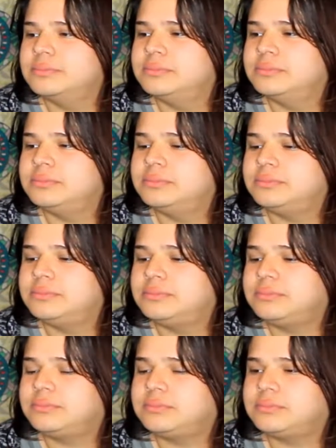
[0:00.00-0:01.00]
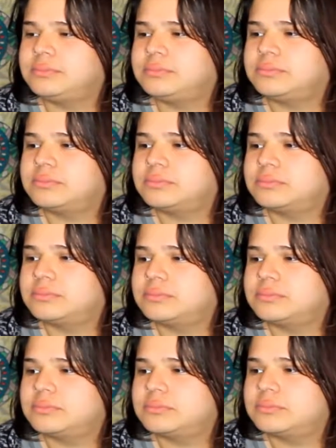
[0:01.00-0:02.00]

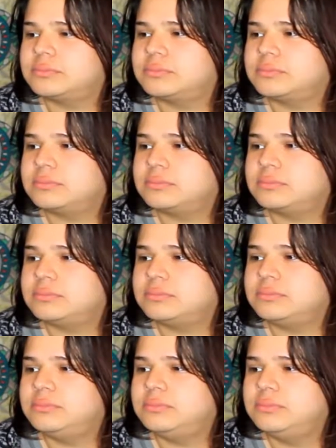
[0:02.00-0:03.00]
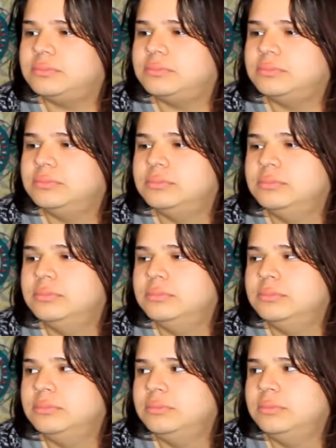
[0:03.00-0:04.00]

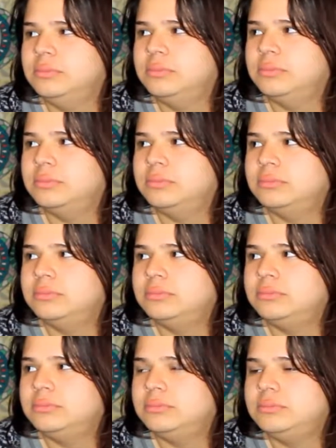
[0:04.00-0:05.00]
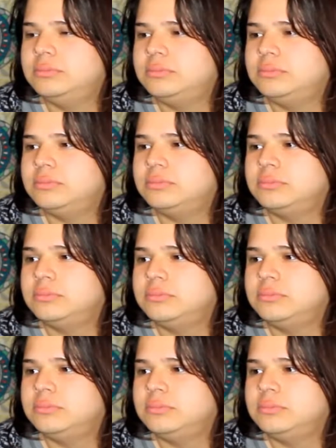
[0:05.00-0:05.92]
[no speech]